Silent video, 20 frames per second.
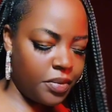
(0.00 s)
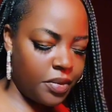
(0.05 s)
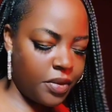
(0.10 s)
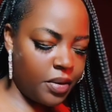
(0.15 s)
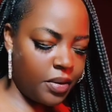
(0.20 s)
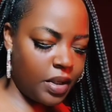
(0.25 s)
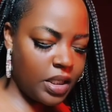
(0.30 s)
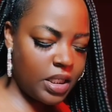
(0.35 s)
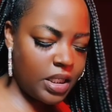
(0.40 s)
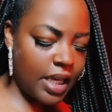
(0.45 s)

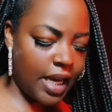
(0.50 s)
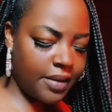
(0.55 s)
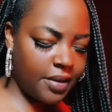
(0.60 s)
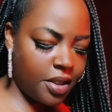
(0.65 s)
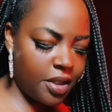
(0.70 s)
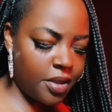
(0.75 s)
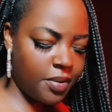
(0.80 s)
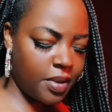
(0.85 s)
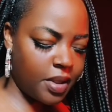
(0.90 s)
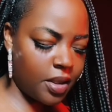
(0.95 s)
What does this have to
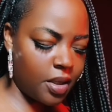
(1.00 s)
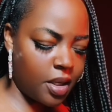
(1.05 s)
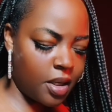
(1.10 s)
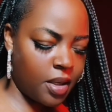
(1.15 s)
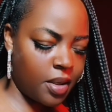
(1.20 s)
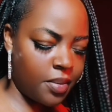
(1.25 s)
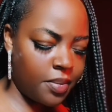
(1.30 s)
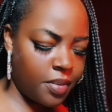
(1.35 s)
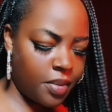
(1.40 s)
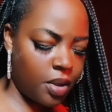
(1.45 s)
do with
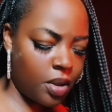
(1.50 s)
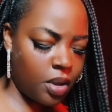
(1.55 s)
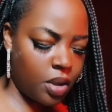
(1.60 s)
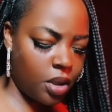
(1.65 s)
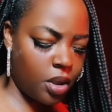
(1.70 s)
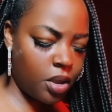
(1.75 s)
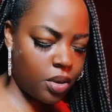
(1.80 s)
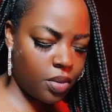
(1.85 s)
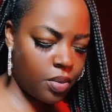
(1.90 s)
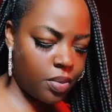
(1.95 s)

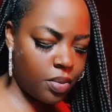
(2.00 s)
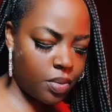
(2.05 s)
you?